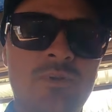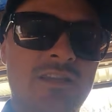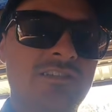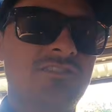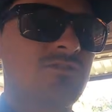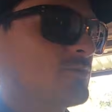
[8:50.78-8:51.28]

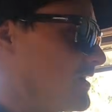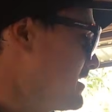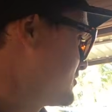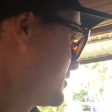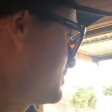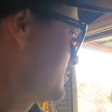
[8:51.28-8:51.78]
bloody
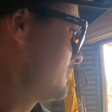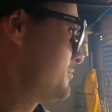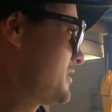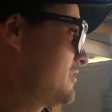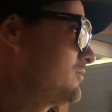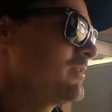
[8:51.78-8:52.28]
sweat dripping off
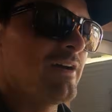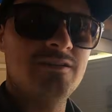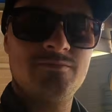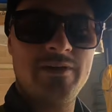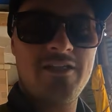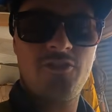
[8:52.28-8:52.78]
me everywhere.
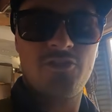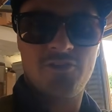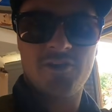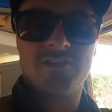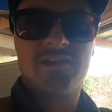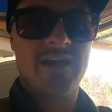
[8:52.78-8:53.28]
It's about
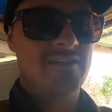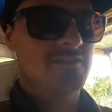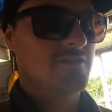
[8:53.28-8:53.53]
38